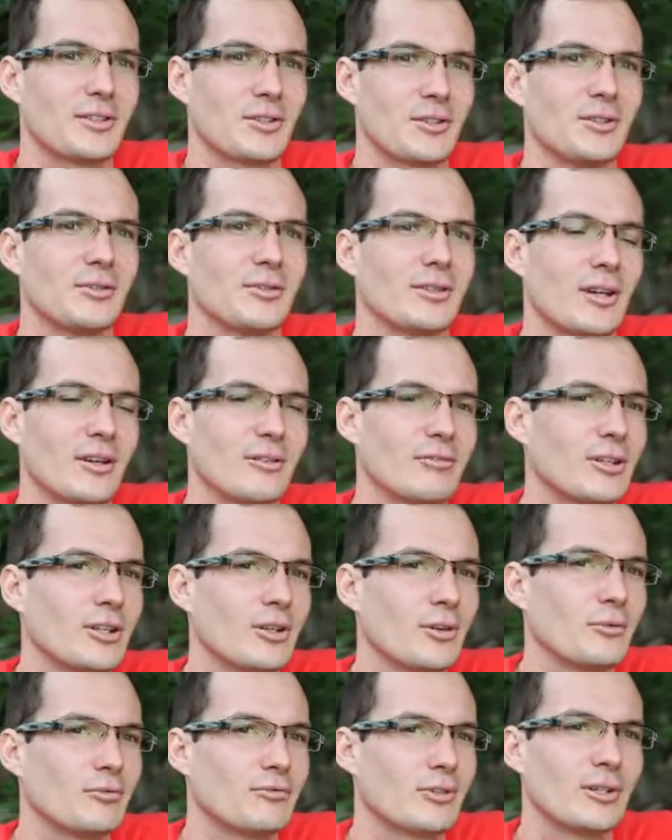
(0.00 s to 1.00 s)
to,
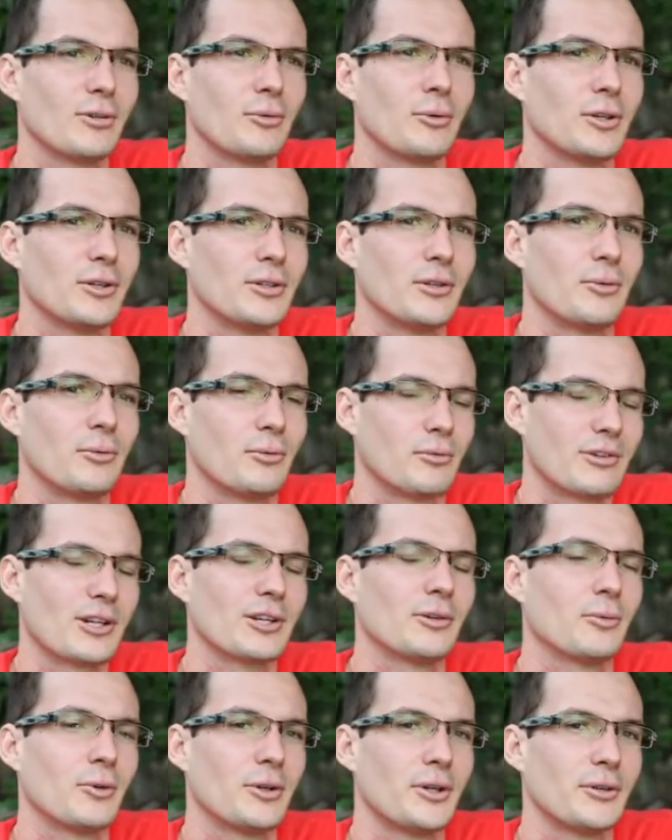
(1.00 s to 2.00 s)
real
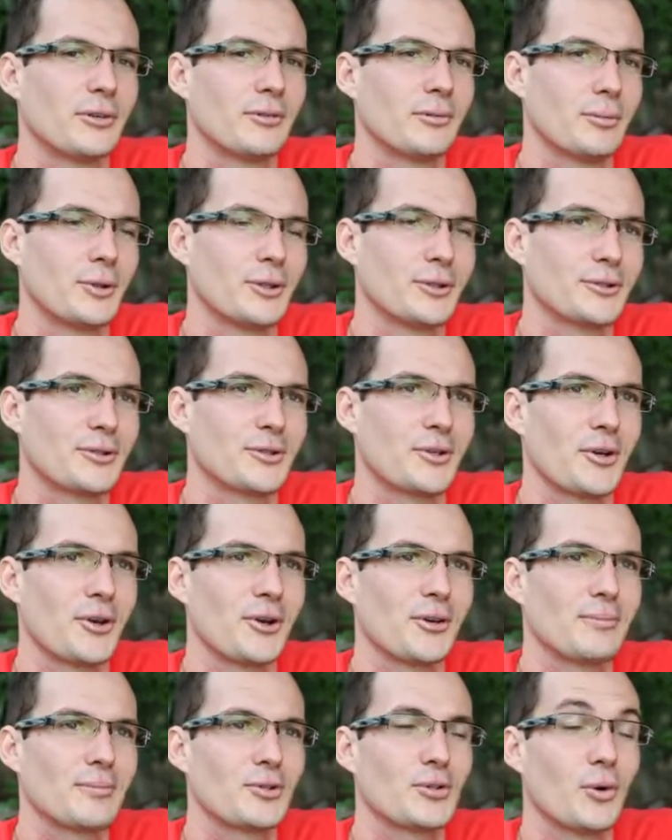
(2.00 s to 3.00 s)
world
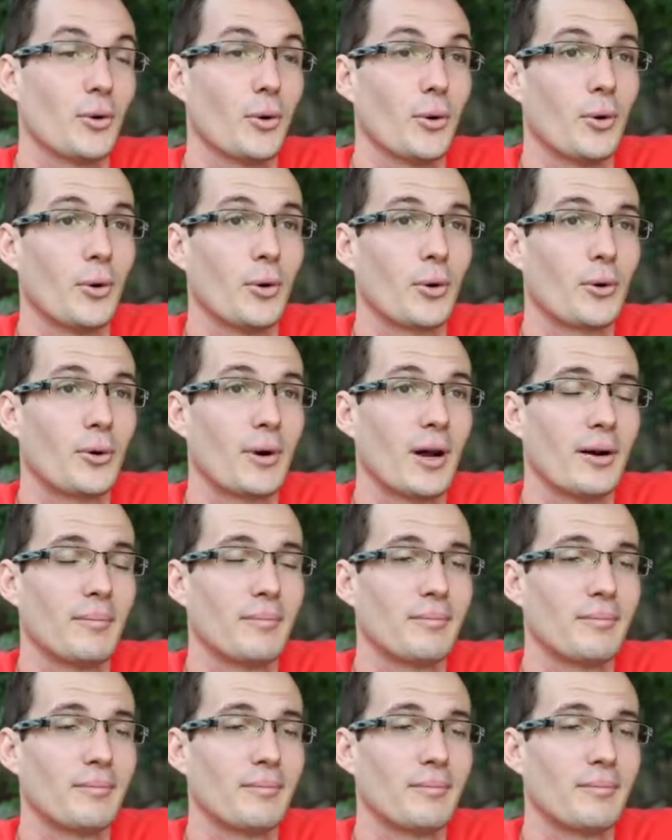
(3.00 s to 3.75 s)
terms, or